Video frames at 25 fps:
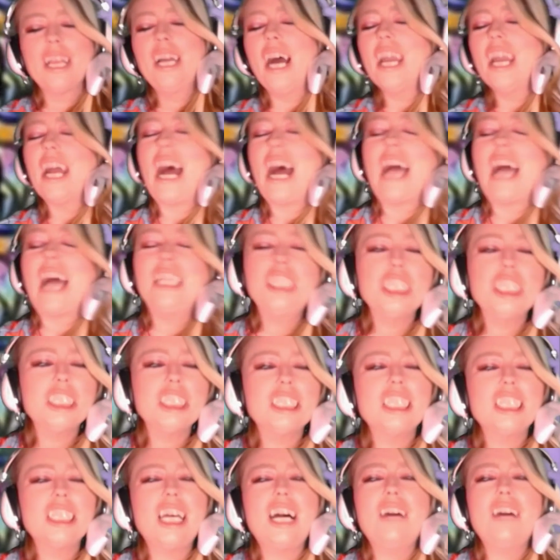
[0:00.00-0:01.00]
I just
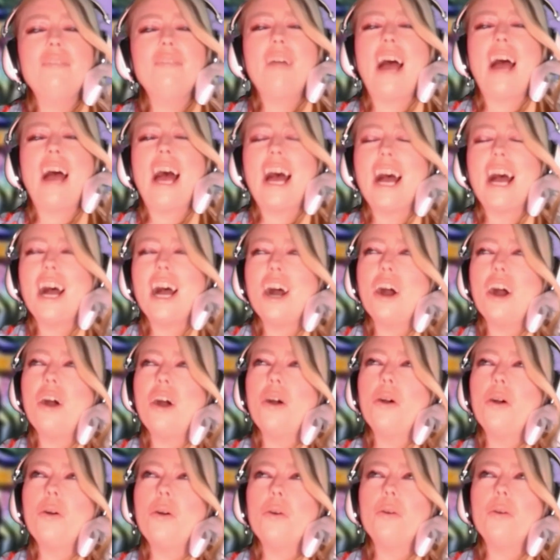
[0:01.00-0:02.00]
love
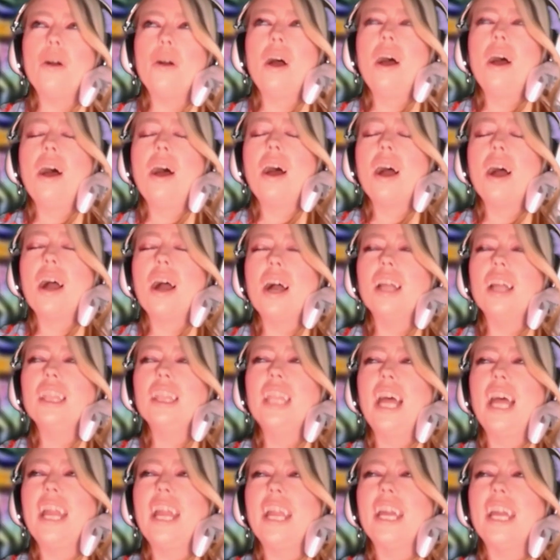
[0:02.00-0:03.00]
how,
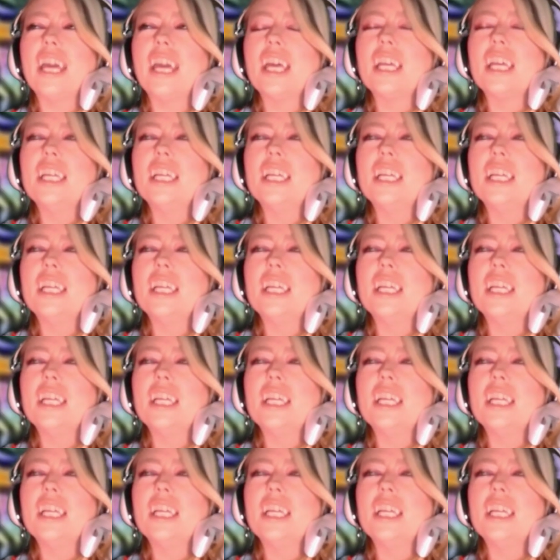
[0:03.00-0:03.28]
like,